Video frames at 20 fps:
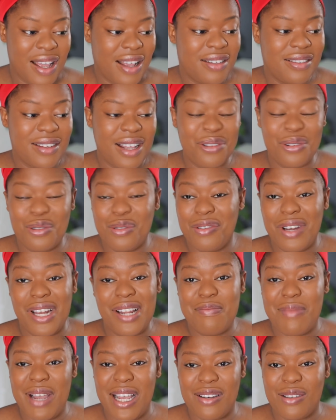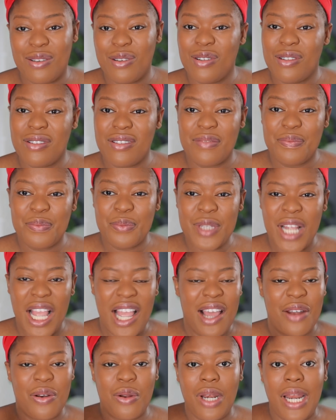and I don't really mind because
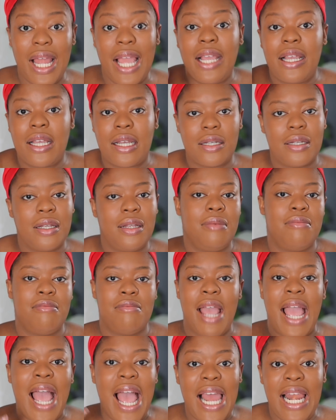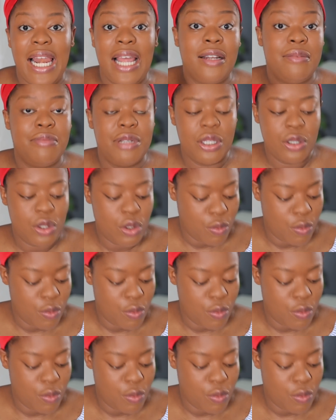I don't like my highlight being too